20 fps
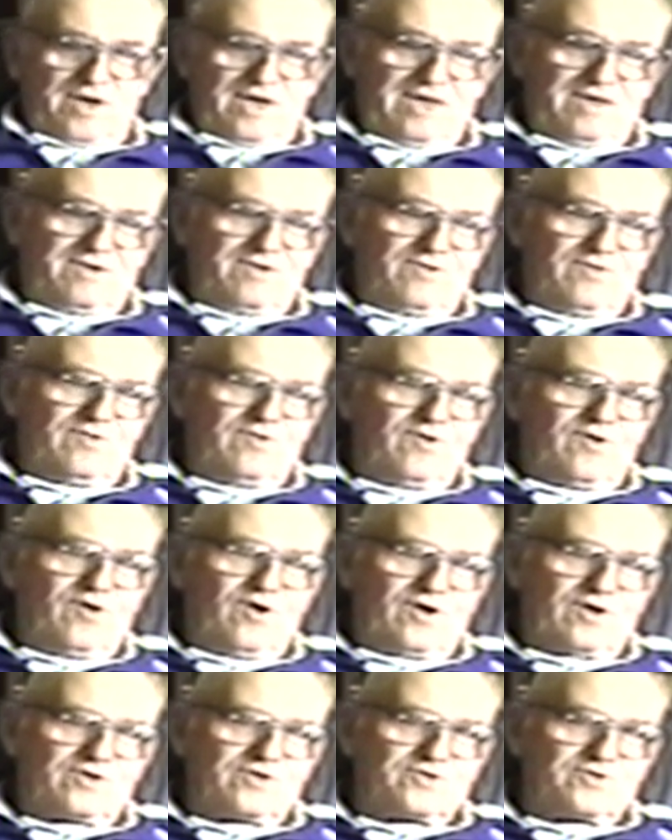play no
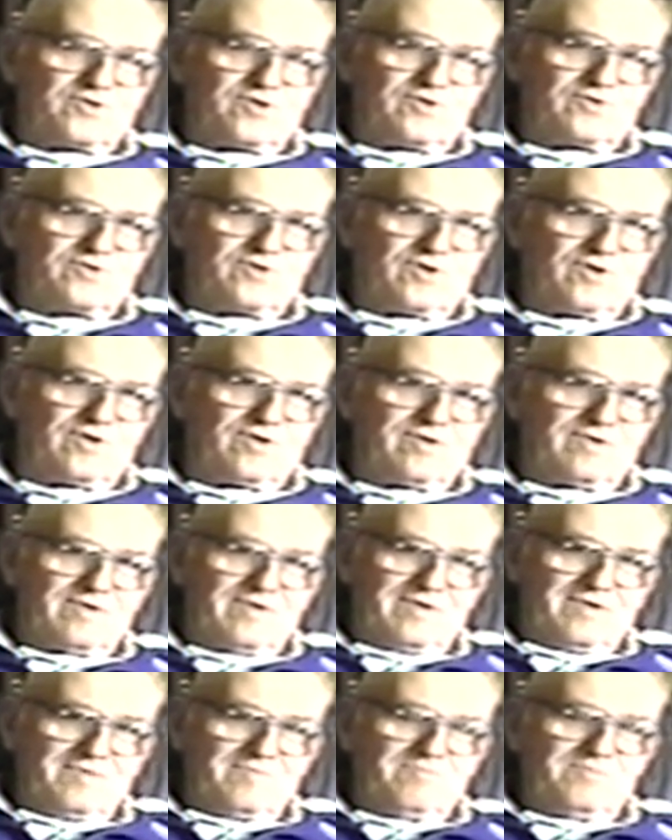orchestras or
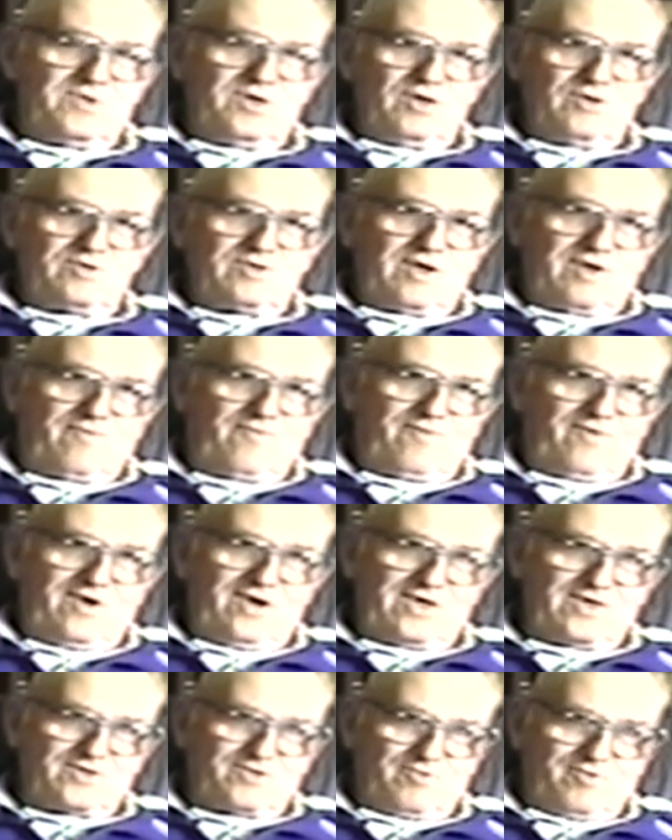music for
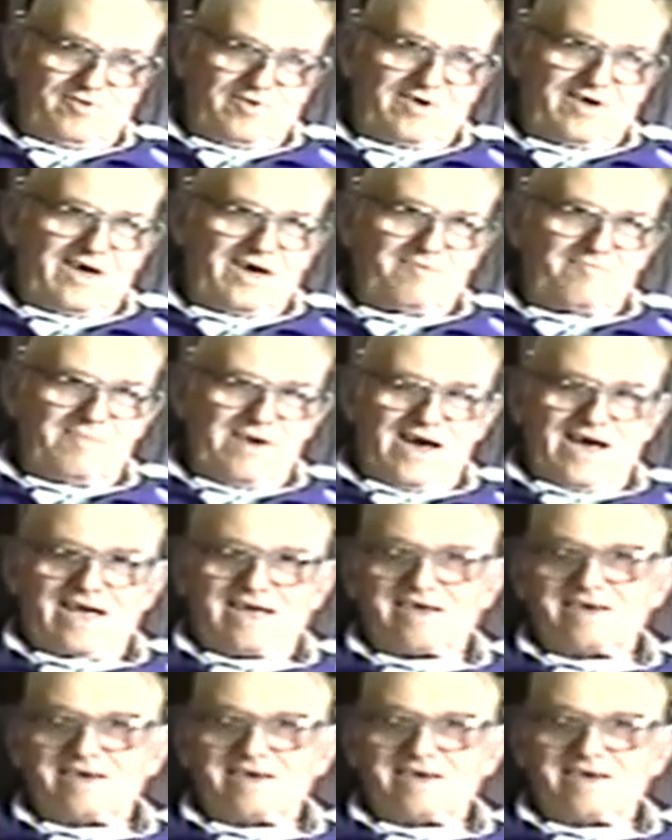us when we got back.